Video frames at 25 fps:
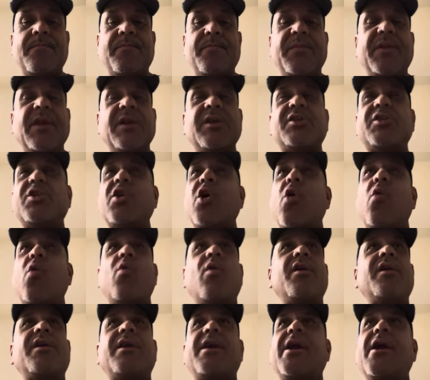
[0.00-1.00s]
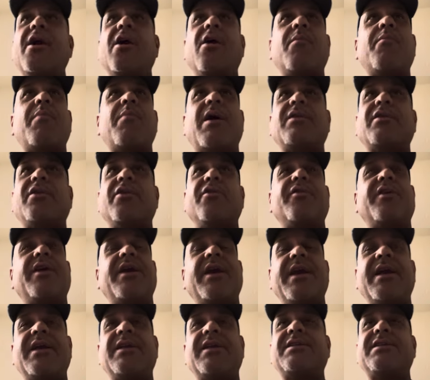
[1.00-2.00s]
Does no one care about their
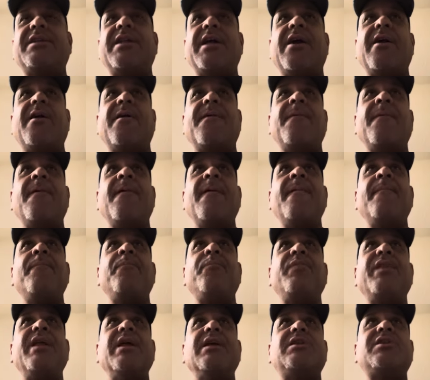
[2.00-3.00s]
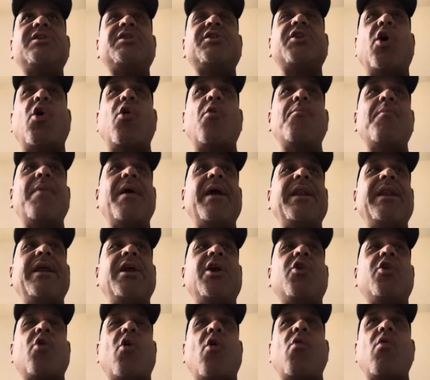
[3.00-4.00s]
kids there? Did so many
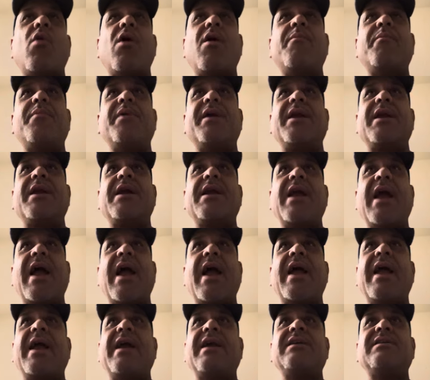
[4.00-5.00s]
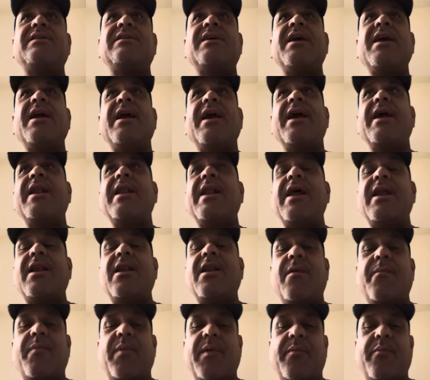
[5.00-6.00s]
grow up in gangs and end
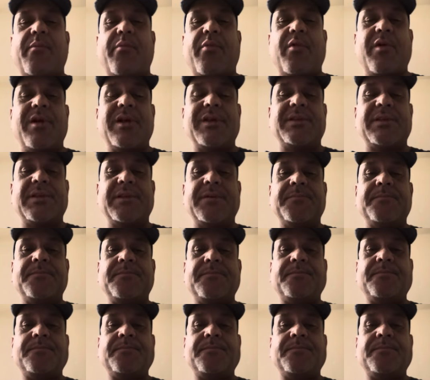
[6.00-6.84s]
up in prison?